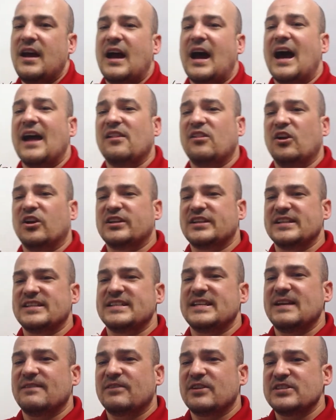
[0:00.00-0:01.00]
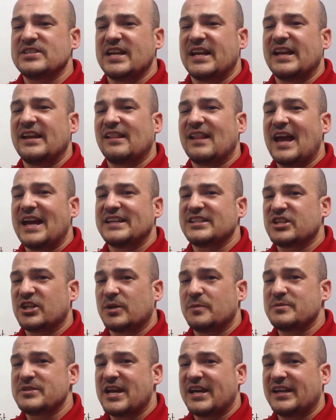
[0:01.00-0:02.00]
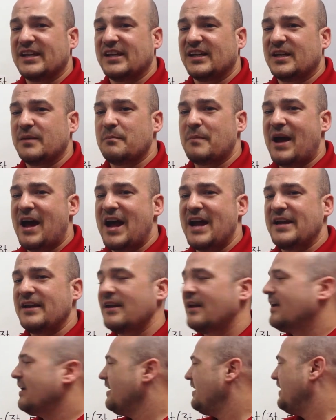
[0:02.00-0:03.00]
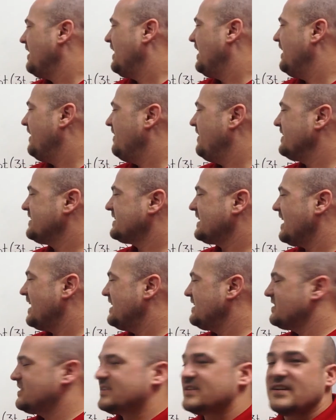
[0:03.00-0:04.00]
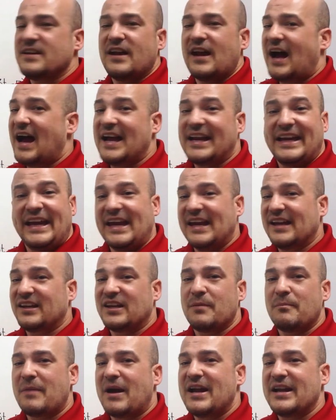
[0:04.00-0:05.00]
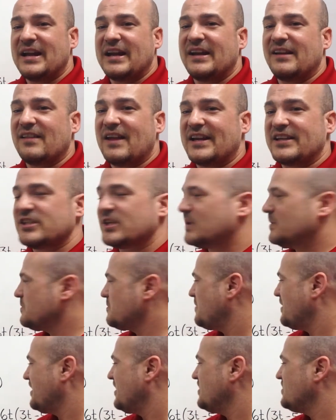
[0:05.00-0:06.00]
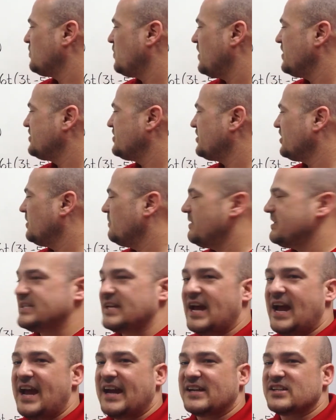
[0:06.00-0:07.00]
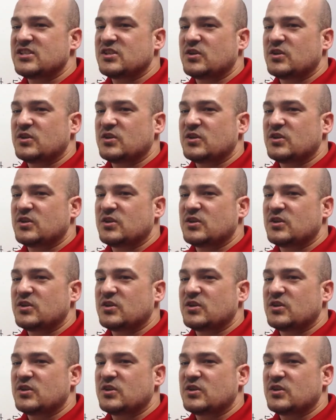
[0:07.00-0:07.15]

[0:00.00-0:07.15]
I look to see if there's any like terms I can combine, and in this case, I can't combine any like terms because one term is an x